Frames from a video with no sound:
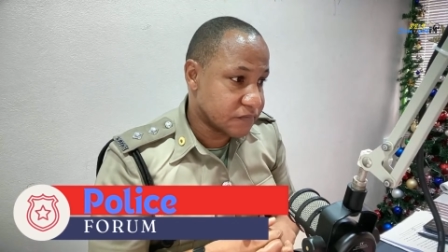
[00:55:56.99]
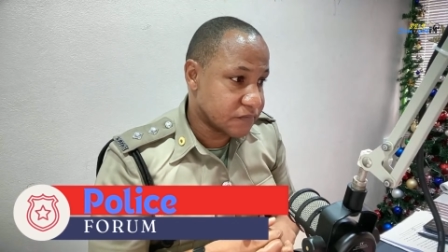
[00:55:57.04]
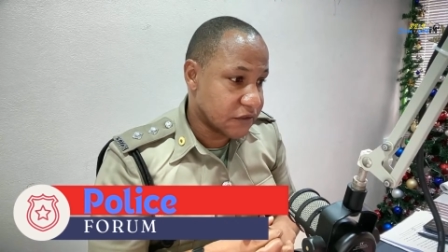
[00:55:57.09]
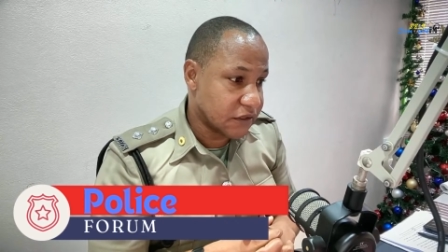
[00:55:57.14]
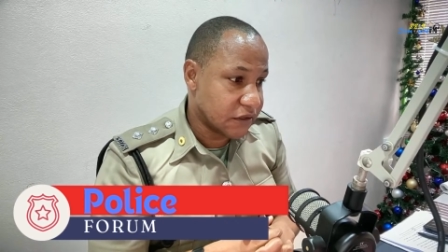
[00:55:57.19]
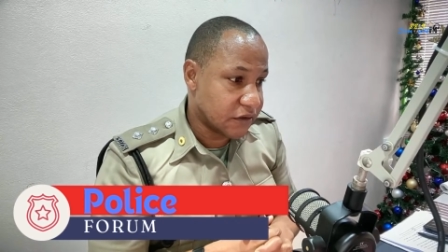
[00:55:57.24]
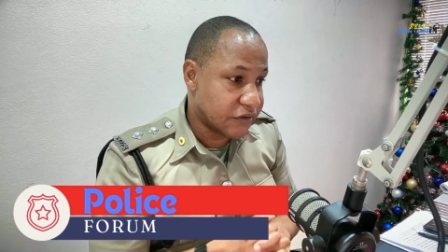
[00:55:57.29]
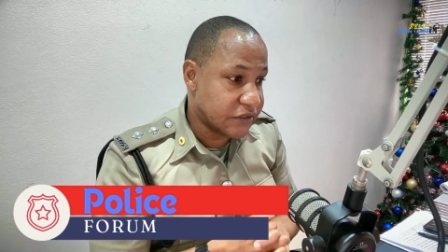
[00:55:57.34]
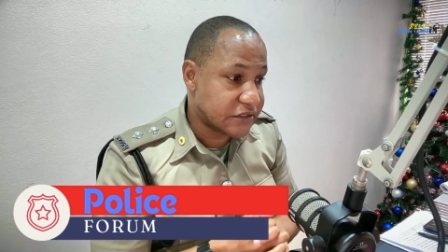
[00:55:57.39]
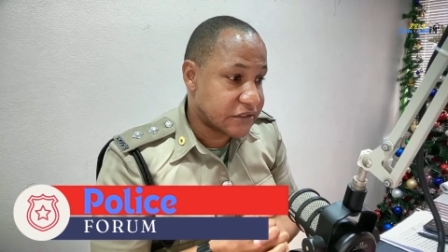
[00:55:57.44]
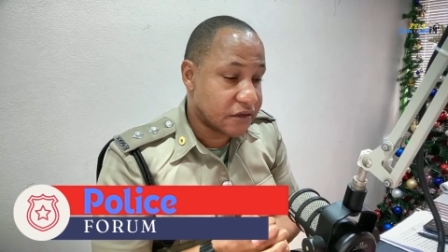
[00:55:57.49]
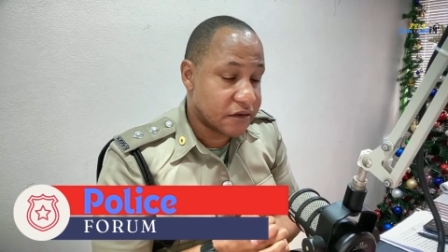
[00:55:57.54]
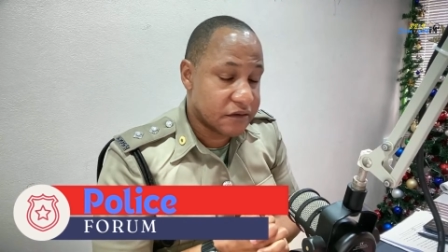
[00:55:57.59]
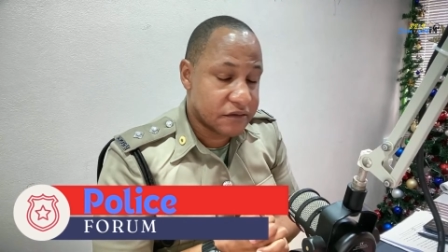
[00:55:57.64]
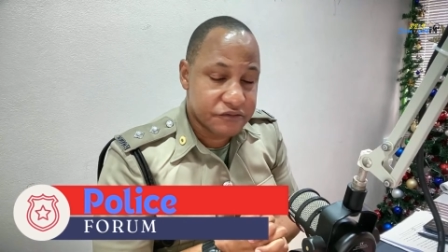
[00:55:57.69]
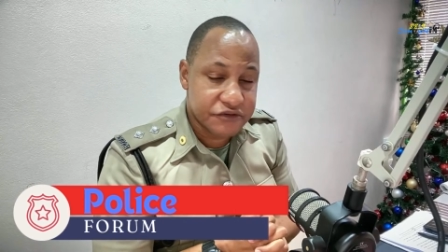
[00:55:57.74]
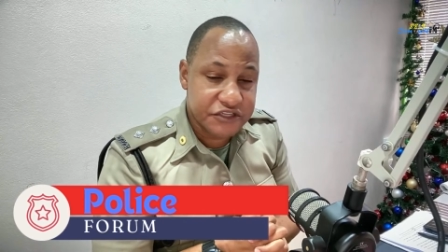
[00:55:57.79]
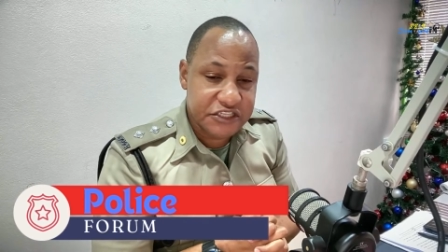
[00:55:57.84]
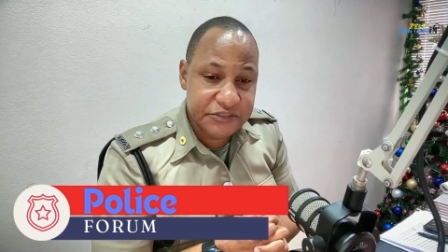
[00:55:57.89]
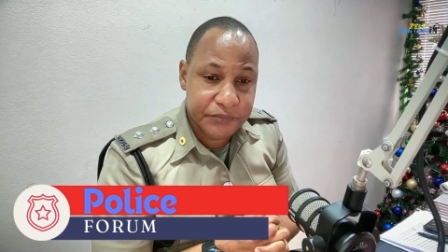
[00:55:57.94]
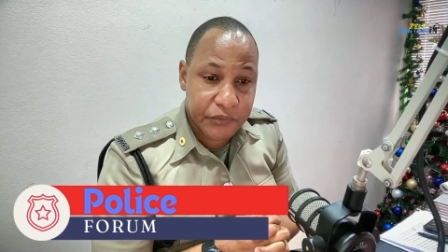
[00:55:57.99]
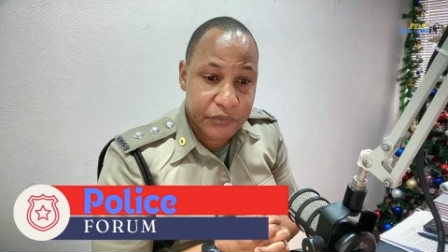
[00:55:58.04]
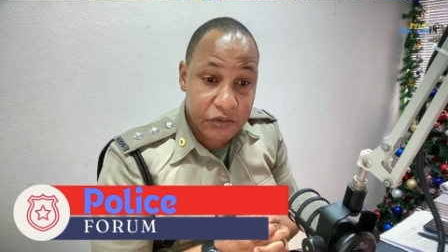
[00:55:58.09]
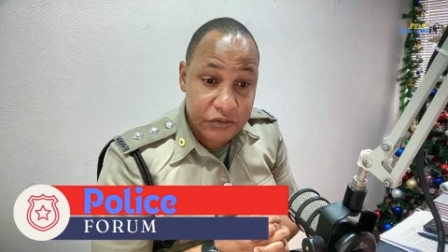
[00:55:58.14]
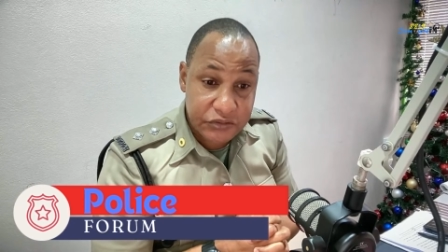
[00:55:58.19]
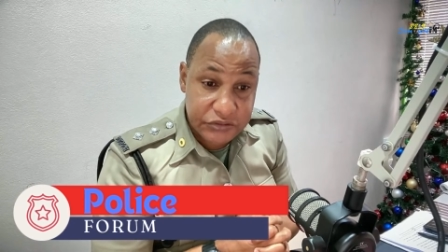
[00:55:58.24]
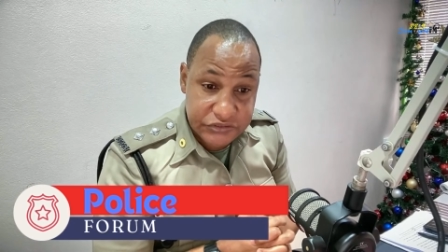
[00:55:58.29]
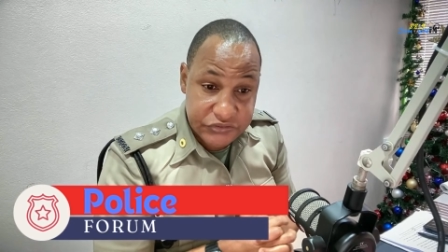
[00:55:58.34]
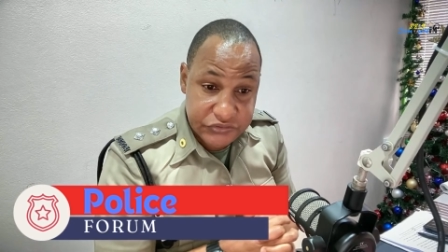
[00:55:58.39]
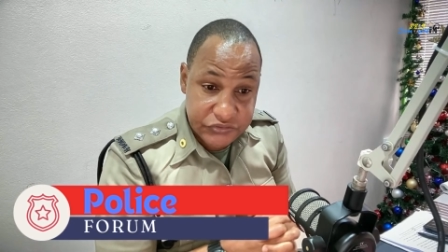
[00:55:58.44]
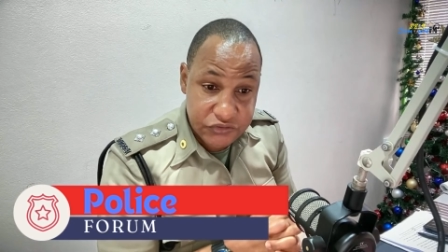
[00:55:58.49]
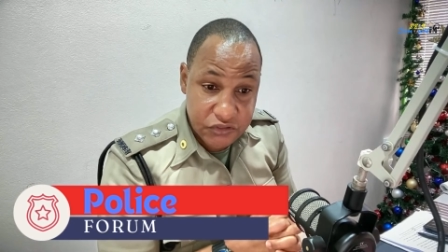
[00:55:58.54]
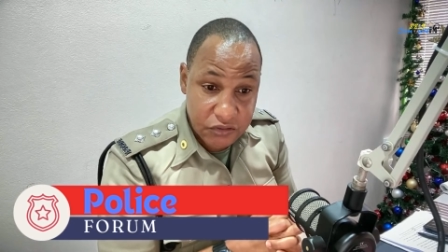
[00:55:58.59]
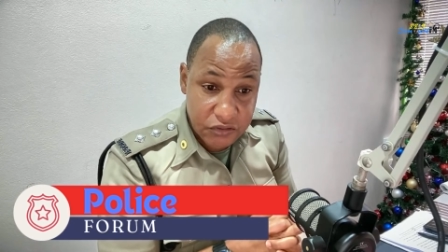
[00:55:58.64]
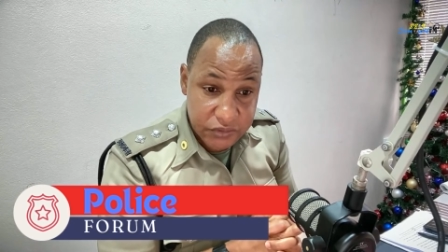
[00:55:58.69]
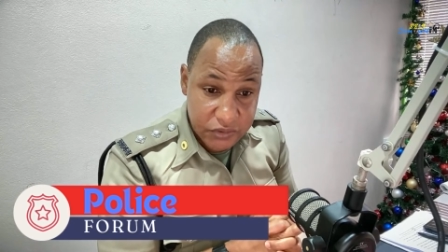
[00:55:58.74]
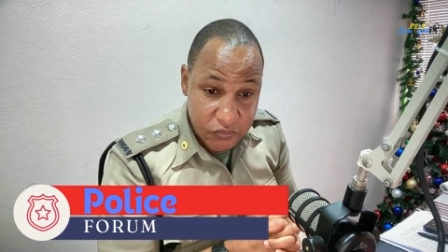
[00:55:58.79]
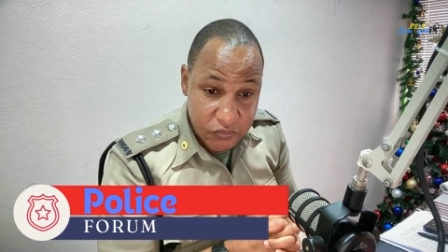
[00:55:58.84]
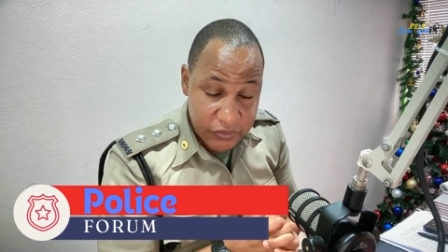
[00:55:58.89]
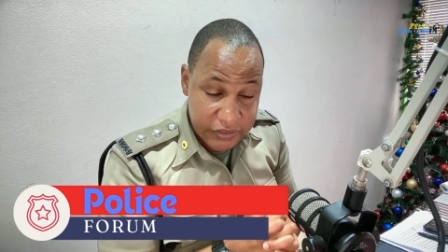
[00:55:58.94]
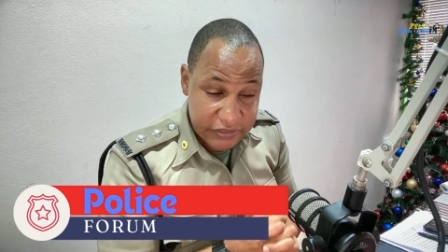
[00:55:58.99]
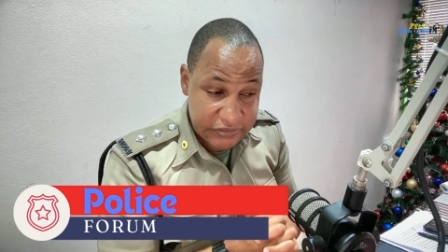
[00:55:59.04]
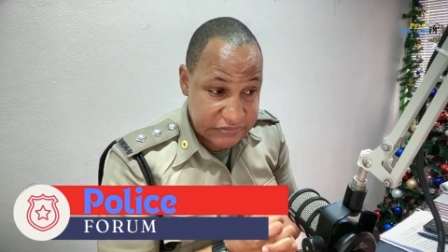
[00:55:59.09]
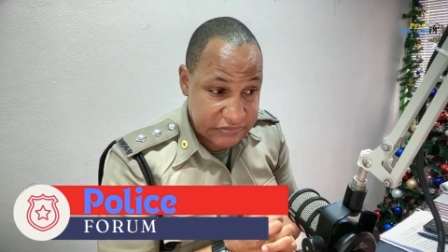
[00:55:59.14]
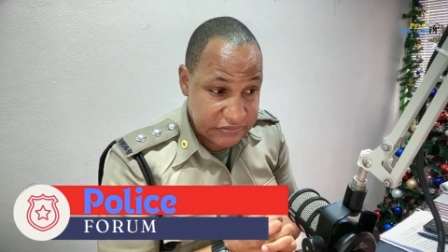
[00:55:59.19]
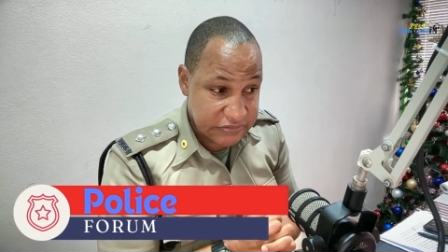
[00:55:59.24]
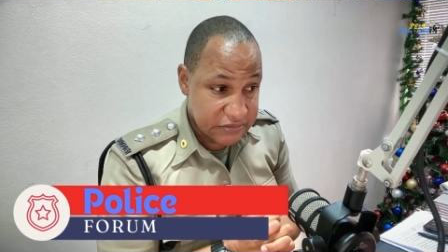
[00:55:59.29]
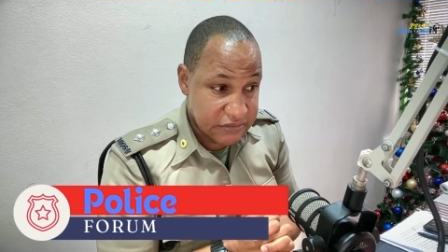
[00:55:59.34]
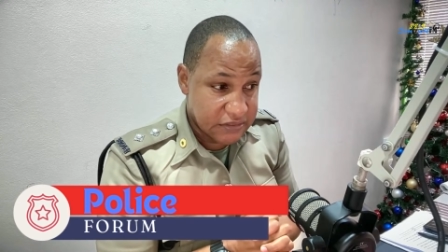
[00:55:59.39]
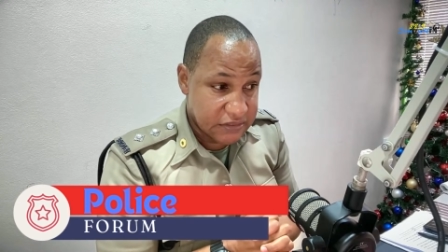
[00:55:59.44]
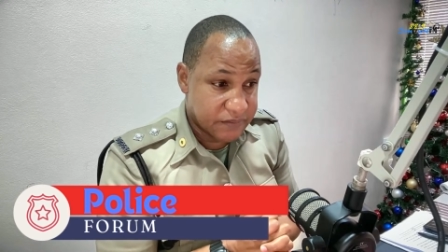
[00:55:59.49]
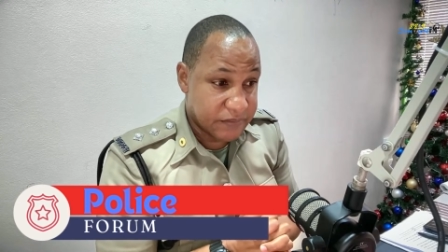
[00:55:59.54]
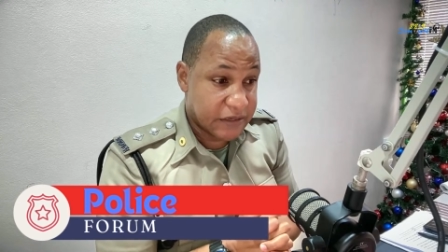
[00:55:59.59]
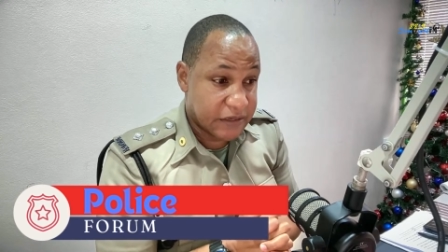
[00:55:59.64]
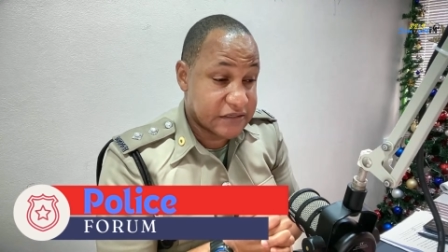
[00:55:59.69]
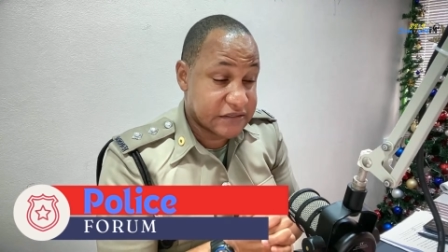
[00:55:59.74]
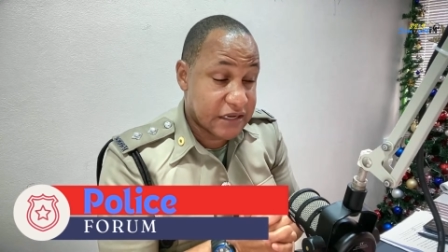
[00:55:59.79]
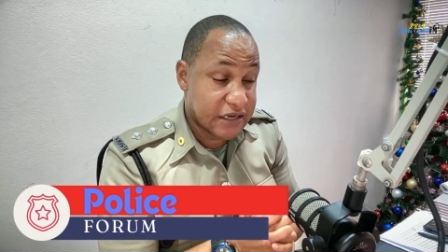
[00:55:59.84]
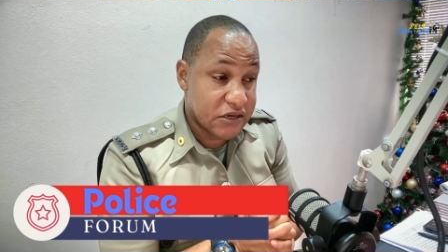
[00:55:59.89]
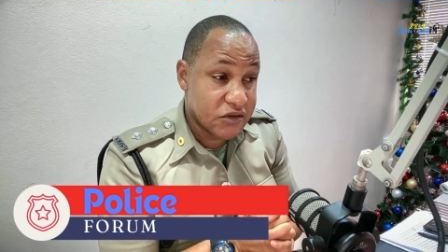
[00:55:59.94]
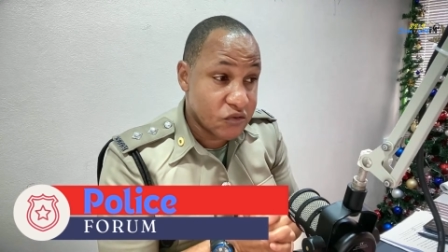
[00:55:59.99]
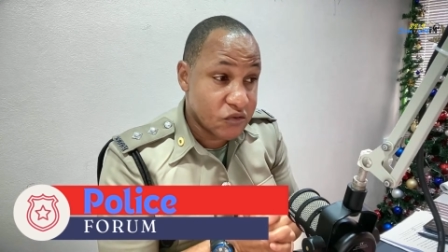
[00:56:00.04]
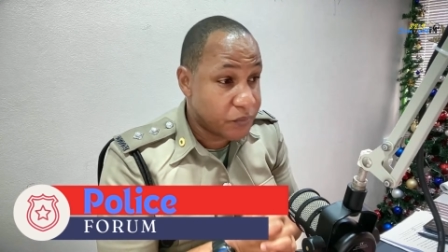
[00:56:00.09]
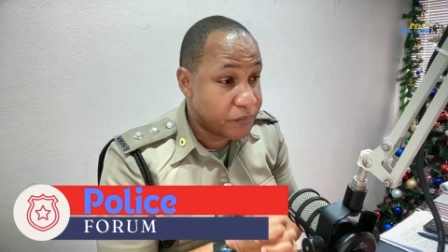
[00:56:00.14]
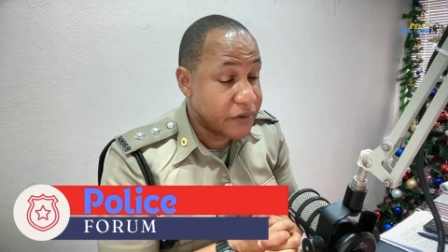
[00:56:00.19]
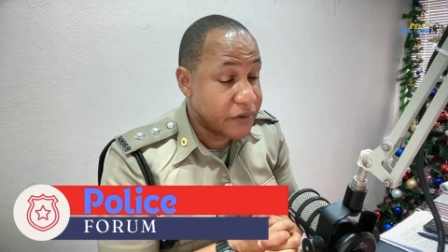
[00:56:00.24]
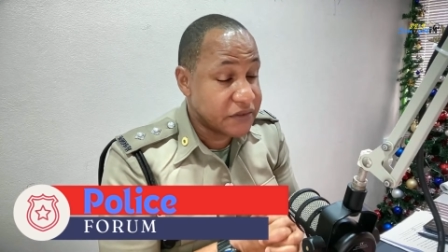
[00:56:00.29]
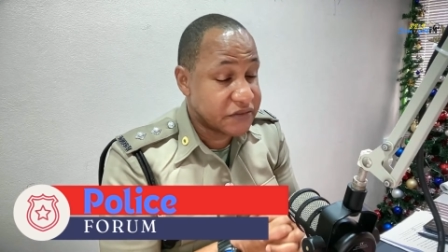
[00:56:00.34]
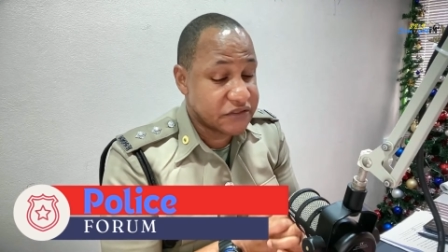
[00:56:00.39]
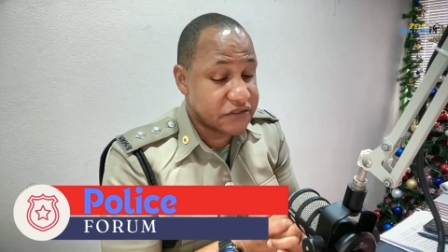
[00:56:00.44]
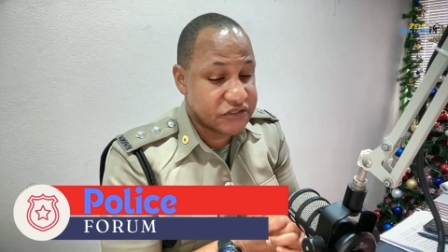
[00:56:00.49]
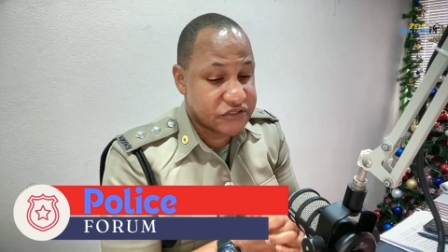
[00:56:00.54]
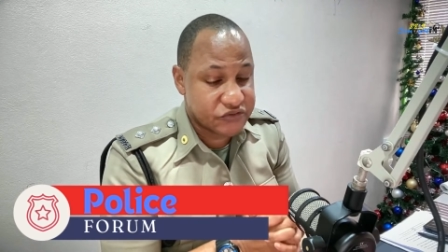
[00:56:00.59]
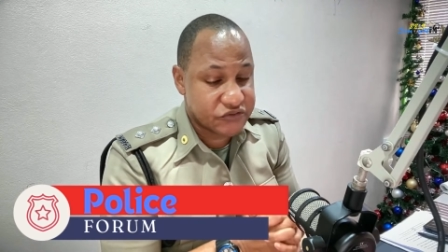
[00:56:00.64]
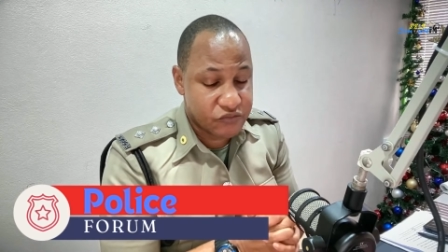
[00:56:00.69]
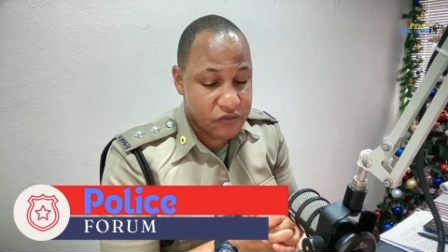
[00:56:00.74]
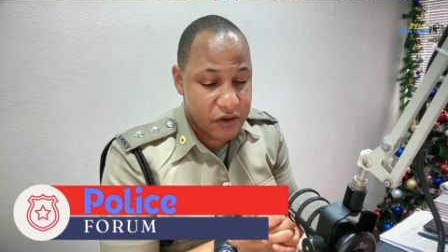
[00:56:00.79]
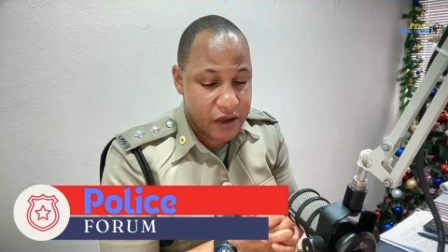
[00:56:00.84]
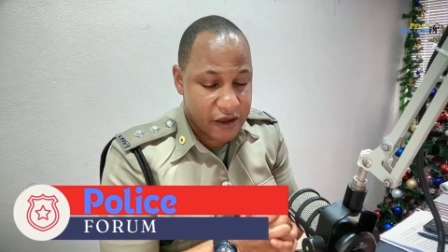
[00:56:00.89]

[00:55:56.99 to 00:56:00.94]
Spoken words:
greater response to your requests, because I know persons who have